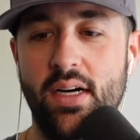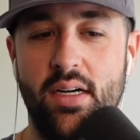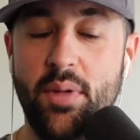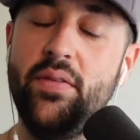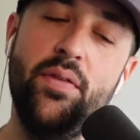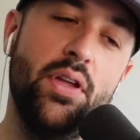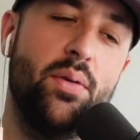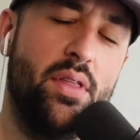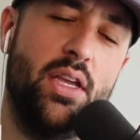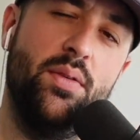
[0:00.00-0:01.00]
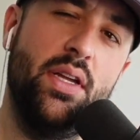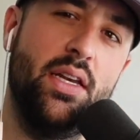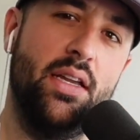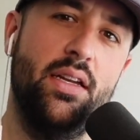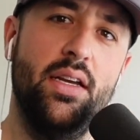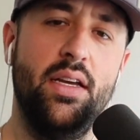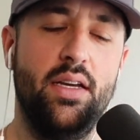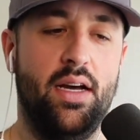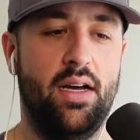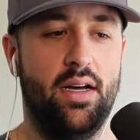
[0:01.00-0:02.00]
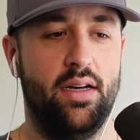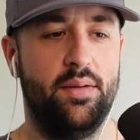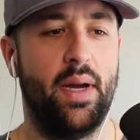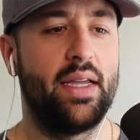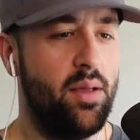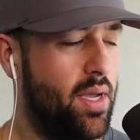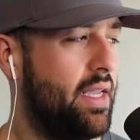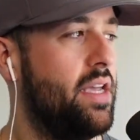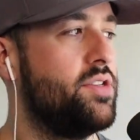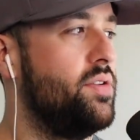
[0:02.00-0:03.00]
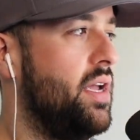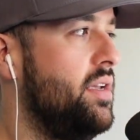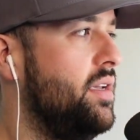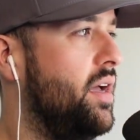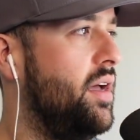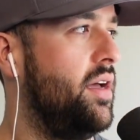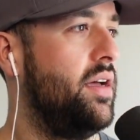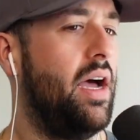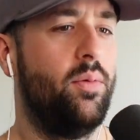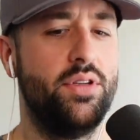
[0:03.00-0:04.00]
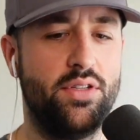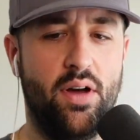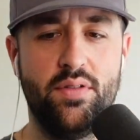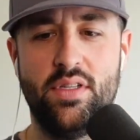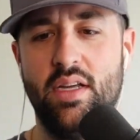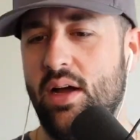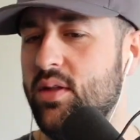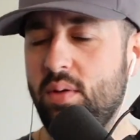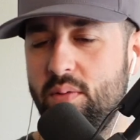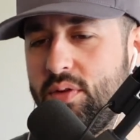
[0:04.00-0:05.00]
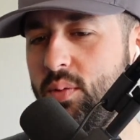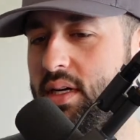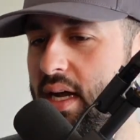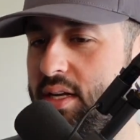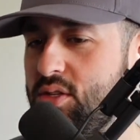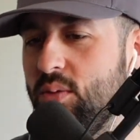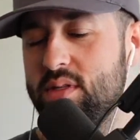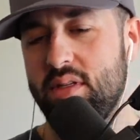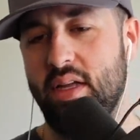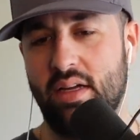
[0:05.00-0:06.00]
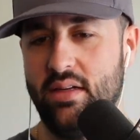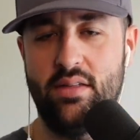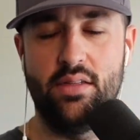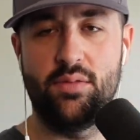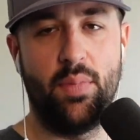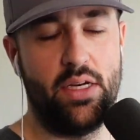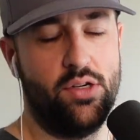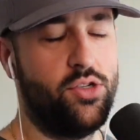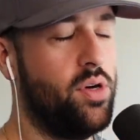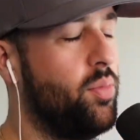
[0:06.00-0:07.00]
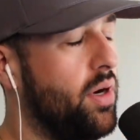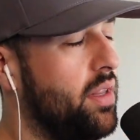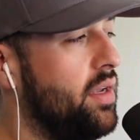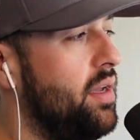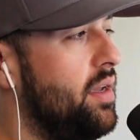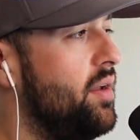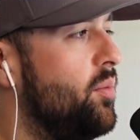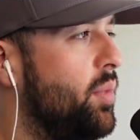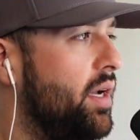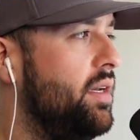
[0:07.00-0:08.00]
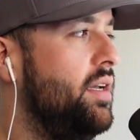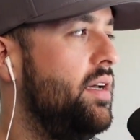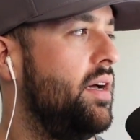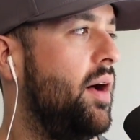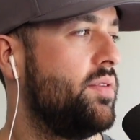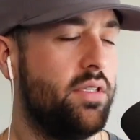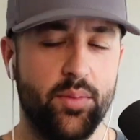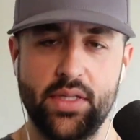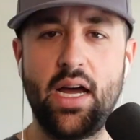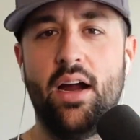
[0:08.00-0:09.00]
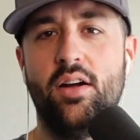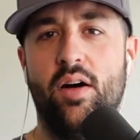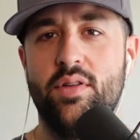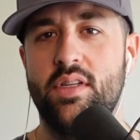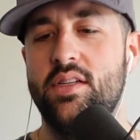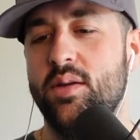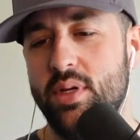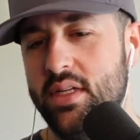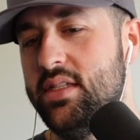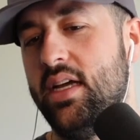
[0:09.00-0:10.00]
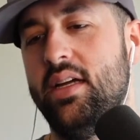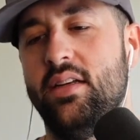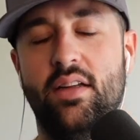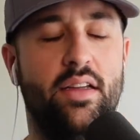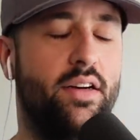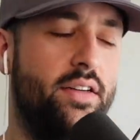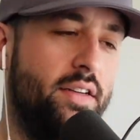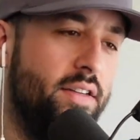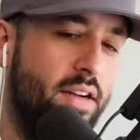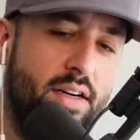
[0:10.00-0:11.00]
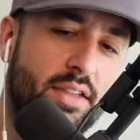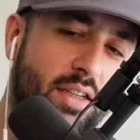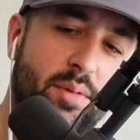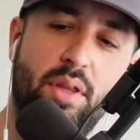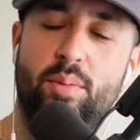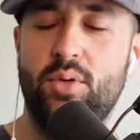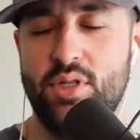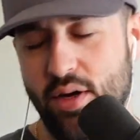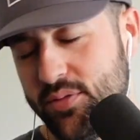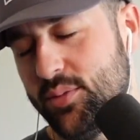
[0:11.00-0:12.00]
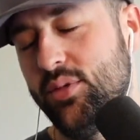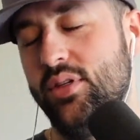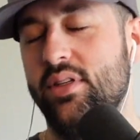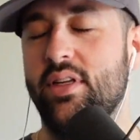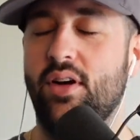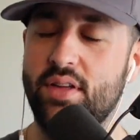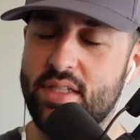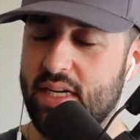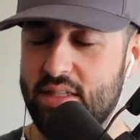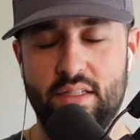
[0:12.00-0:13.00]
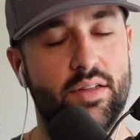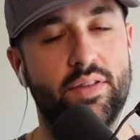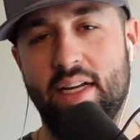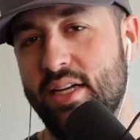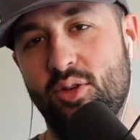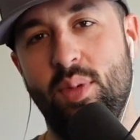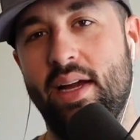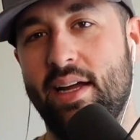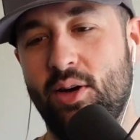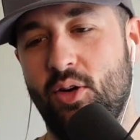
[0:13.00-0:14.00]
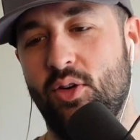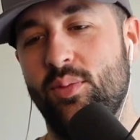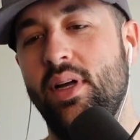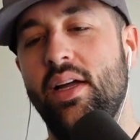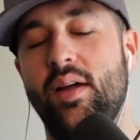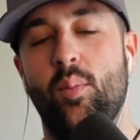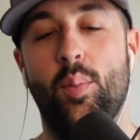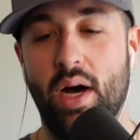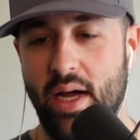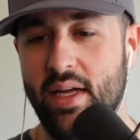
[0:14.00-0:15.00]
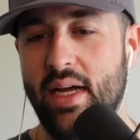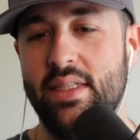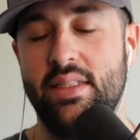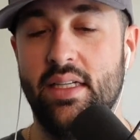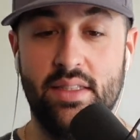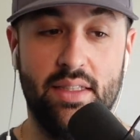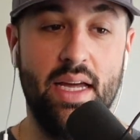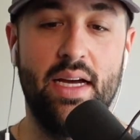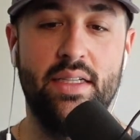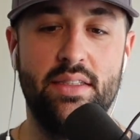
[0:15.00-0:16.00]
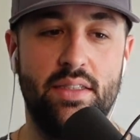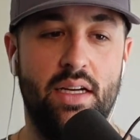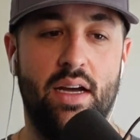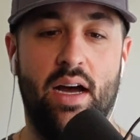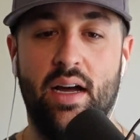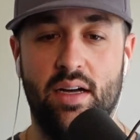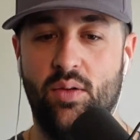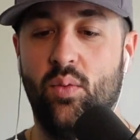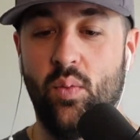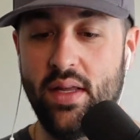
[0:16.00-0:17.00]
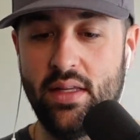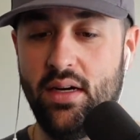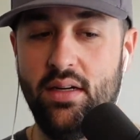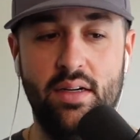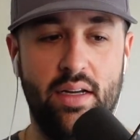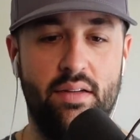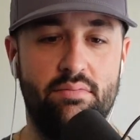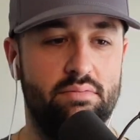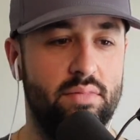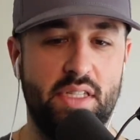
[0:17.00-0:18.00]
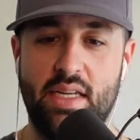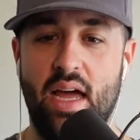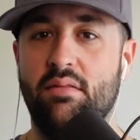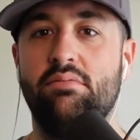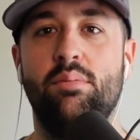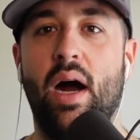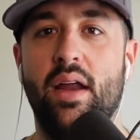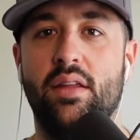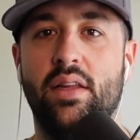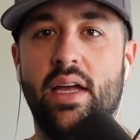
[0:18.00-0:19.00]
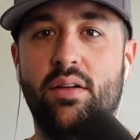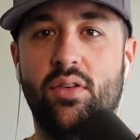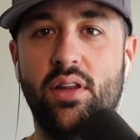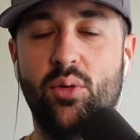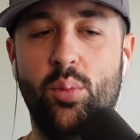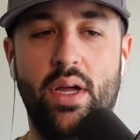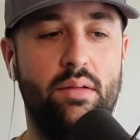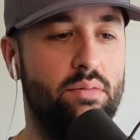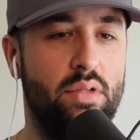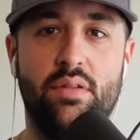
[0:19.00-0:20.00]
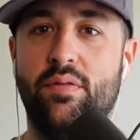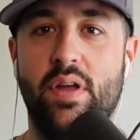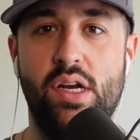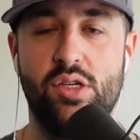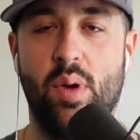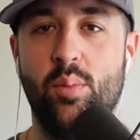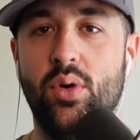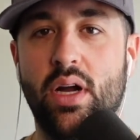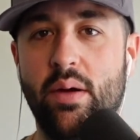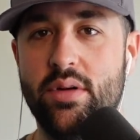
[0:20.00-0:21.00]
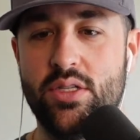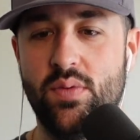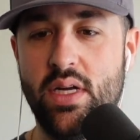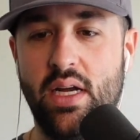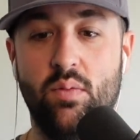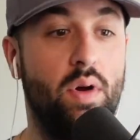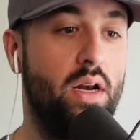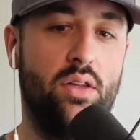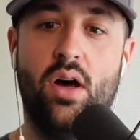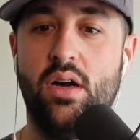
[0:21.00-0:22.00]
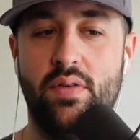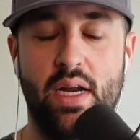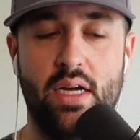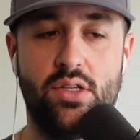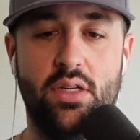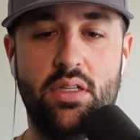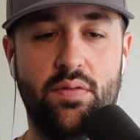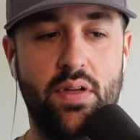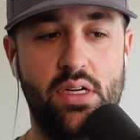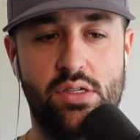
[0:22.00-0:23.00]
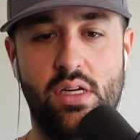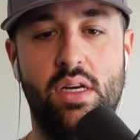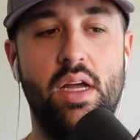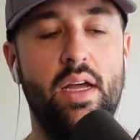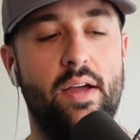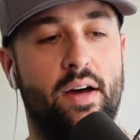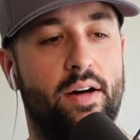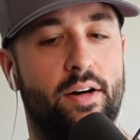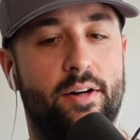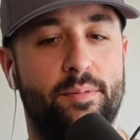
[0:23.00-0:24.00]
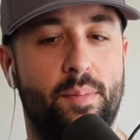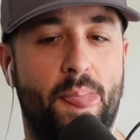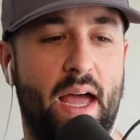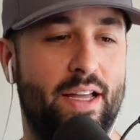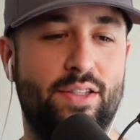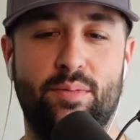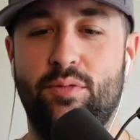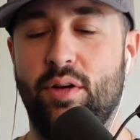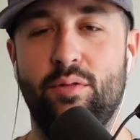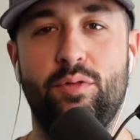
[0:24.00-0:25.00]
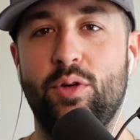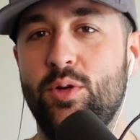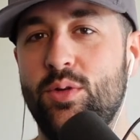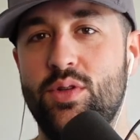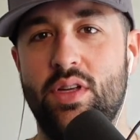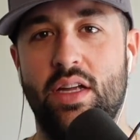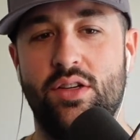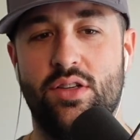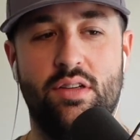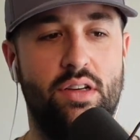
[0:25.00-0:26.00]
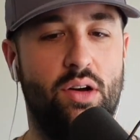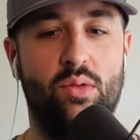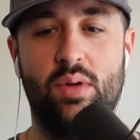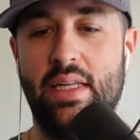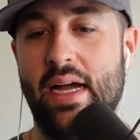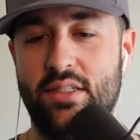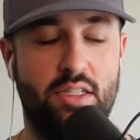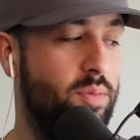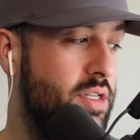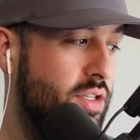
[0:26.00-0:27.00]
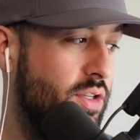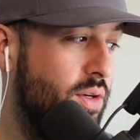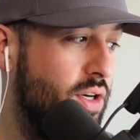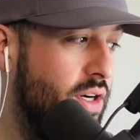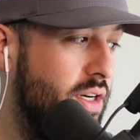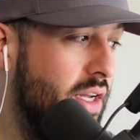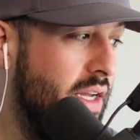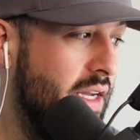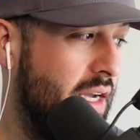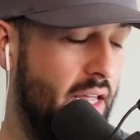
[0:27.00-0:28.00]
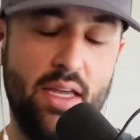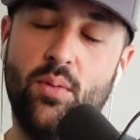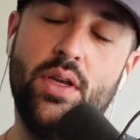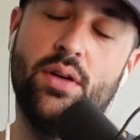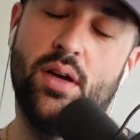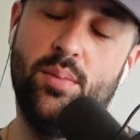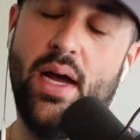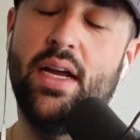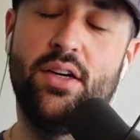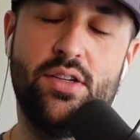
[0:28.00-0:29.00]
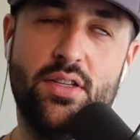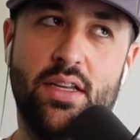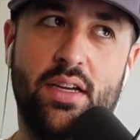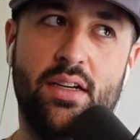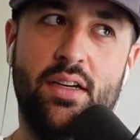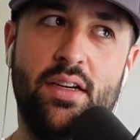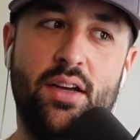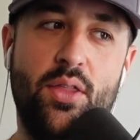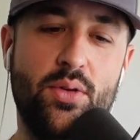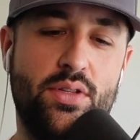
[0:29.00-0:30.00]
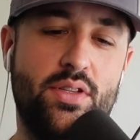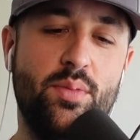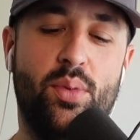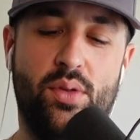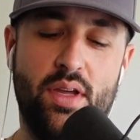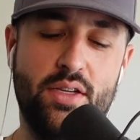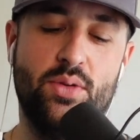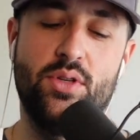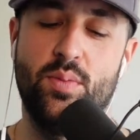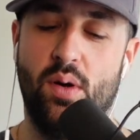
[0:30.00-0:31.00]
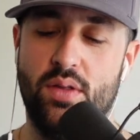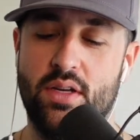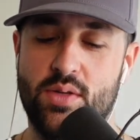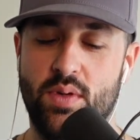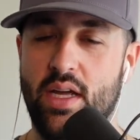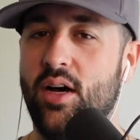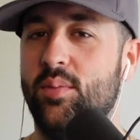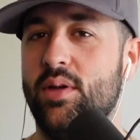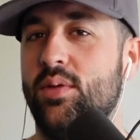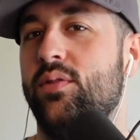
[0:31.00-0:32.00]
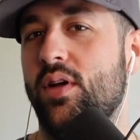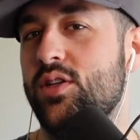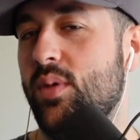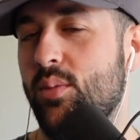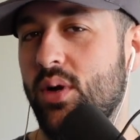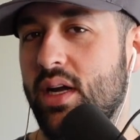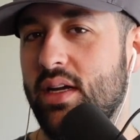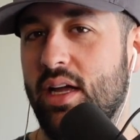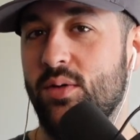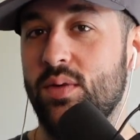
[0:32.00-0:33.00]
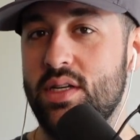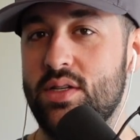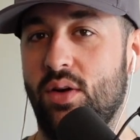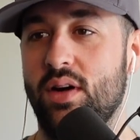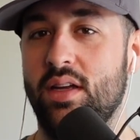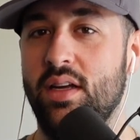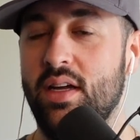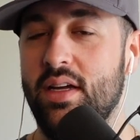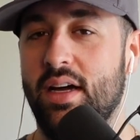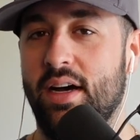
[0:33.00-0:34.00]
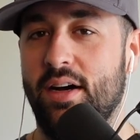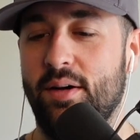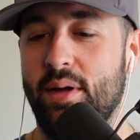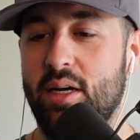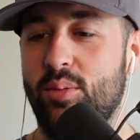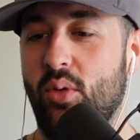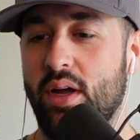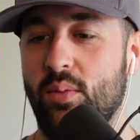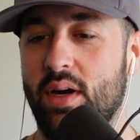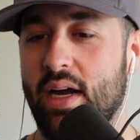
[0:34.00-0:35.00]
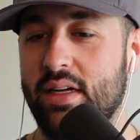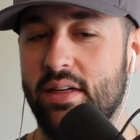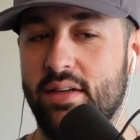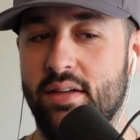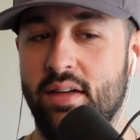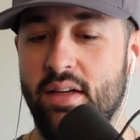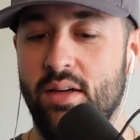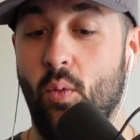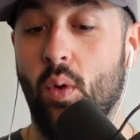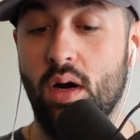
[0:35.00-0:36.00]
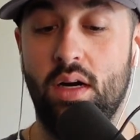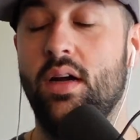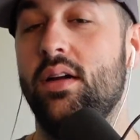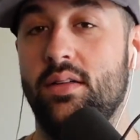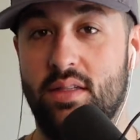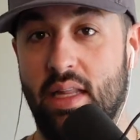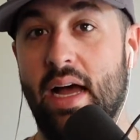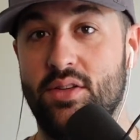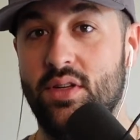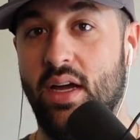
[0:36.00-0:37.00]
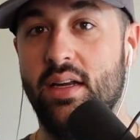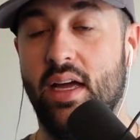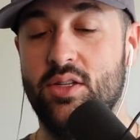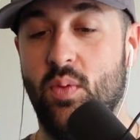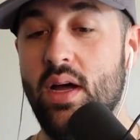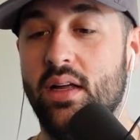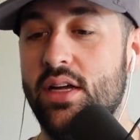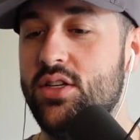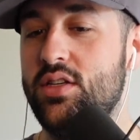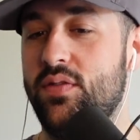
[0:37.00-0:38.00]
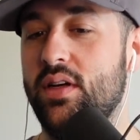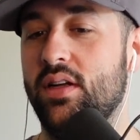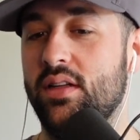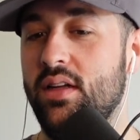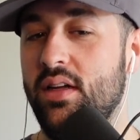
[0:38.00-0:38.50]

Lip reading: even if you don't think you need it. I came back yesterday. I only went for one night, so it wasn't like this major trip or anything, but I was a little bit tired. Obviously, sleeping in a tent, you're not going to be the most comfortable and all this kind of stuff. It ain't your bed at home. But I nonetheless went there and sat by the lake for a little bit, finished my book I was reading, read a lot of it actually to finish it, had some fun foods, and just, relaxed as much as you could. And then when you come back, you're just like, those simple things, those small things really help me refresh my brain and restart it in a point where I can work last night as well and just feel